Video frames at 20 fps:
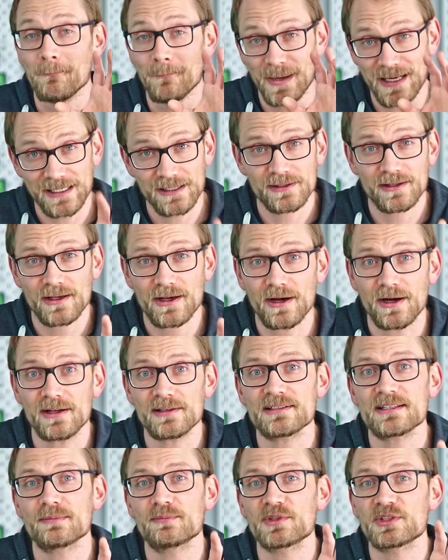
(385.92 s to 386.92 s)
many of the
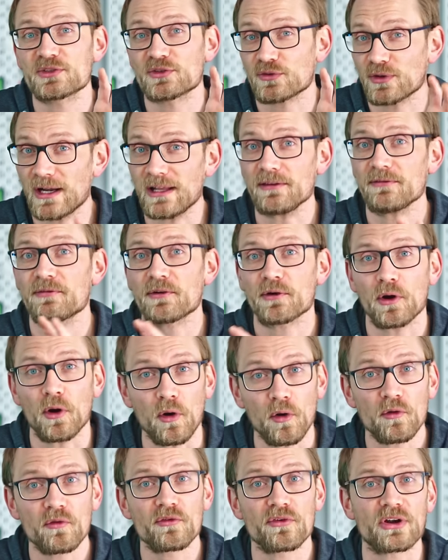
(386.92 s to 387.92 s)
concepts transfer
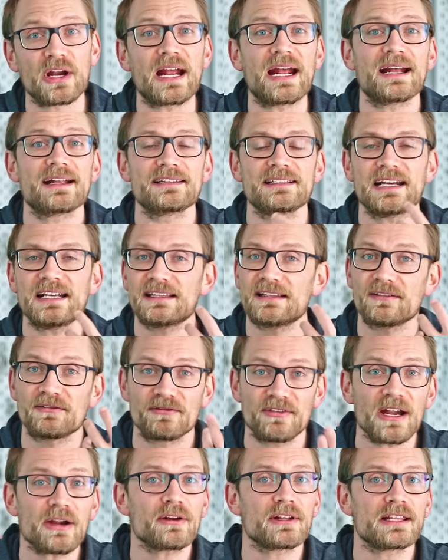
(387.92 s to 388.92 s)
over and at the
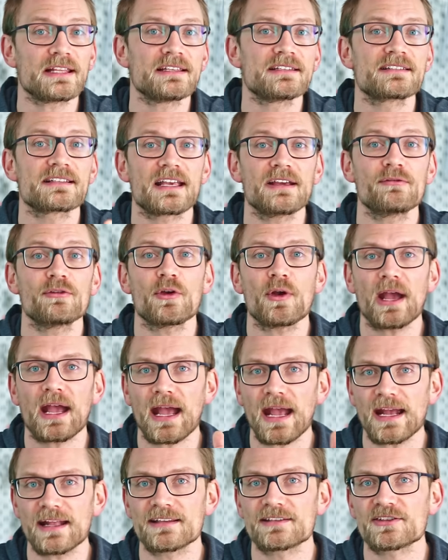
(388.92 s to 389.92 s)
very least give you a
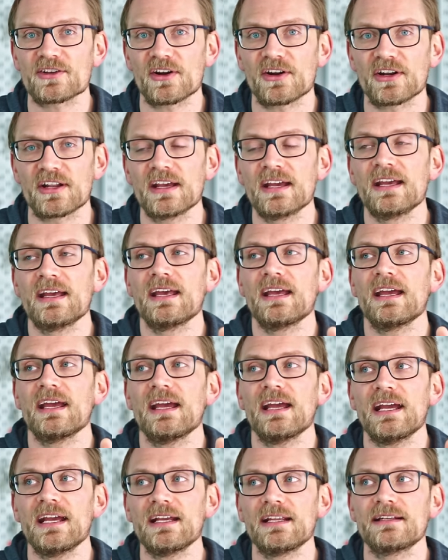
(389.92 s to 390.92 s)
head start
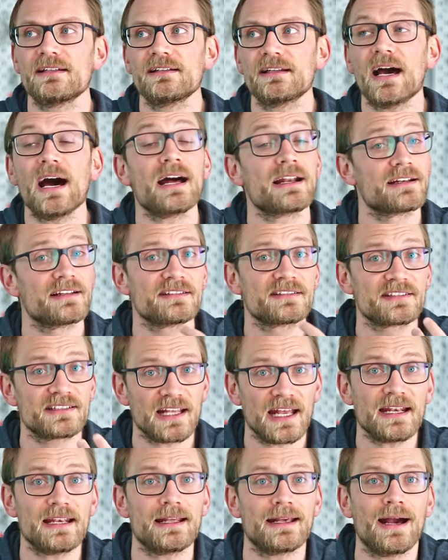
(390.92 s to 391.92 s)
in
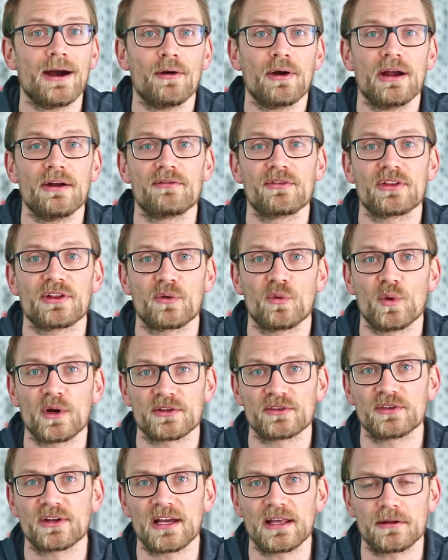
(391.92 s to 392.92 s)
understanding how everything
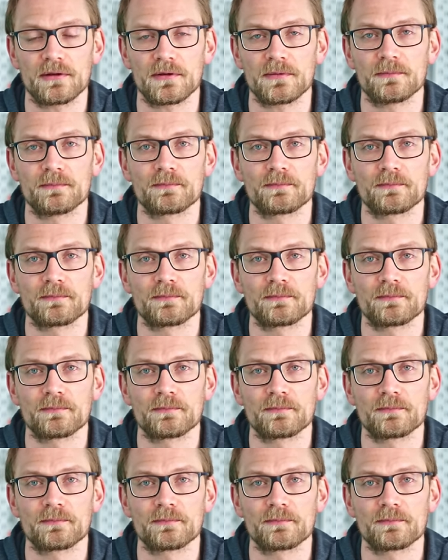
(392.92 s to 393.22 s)
works together.